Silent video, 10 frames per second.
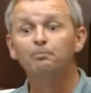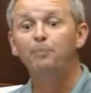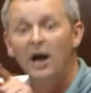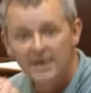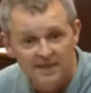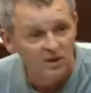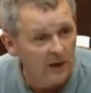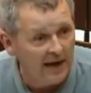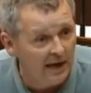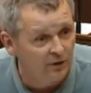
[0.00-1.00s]
buys his
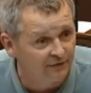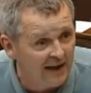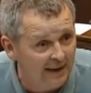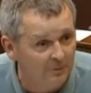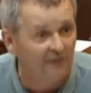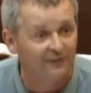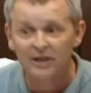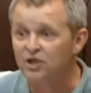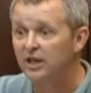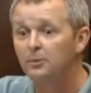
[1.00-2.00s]
way out of NAMA
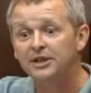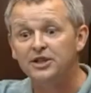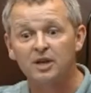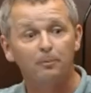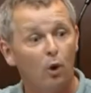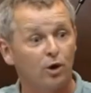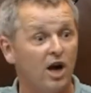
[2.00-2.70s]
eventually with the support